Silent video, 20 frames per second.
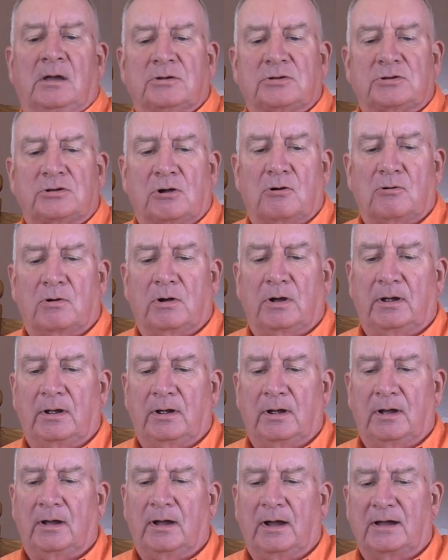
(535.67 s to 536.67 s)
So
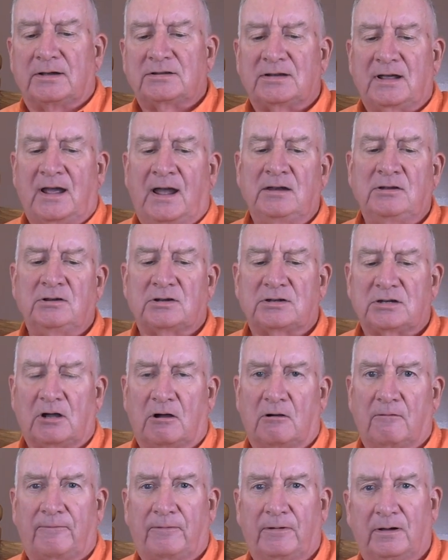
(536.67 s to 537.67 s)
assign
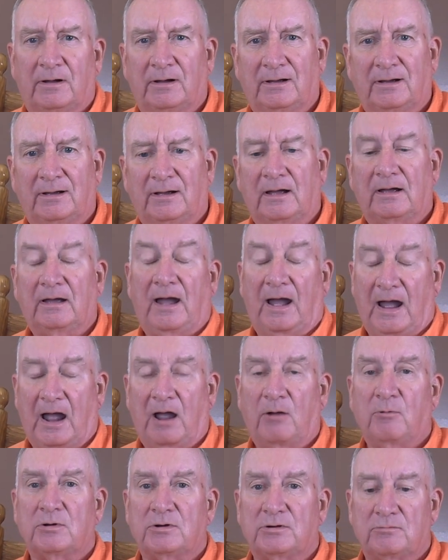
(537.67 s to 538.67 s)
yourself,
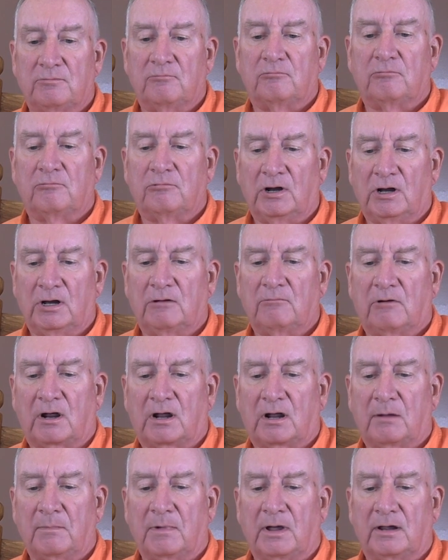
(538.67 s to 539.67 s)
I would really
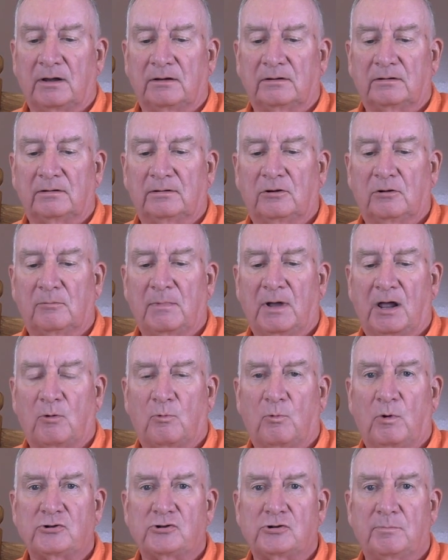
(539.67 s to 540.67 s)
recommend, no matter
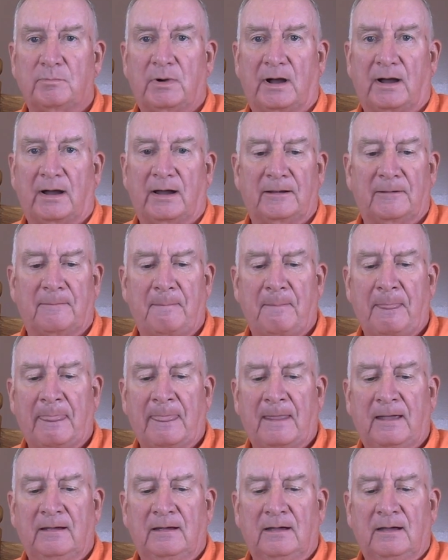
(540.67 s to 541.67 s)
what you buy,
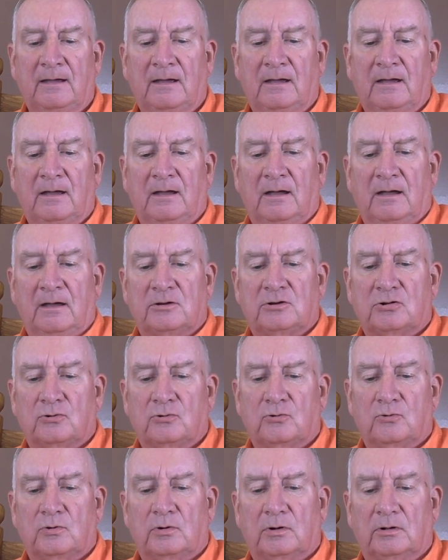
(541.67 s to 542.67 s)

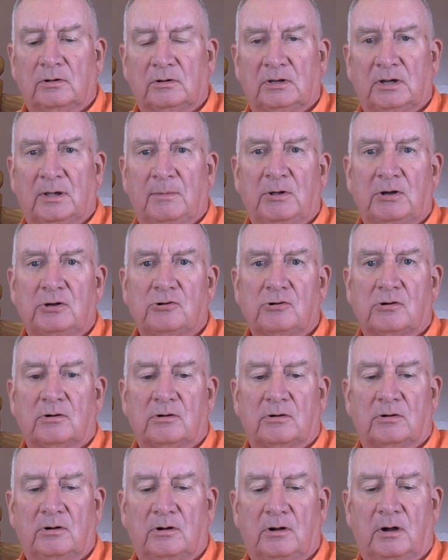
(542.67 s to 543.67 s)
to limit your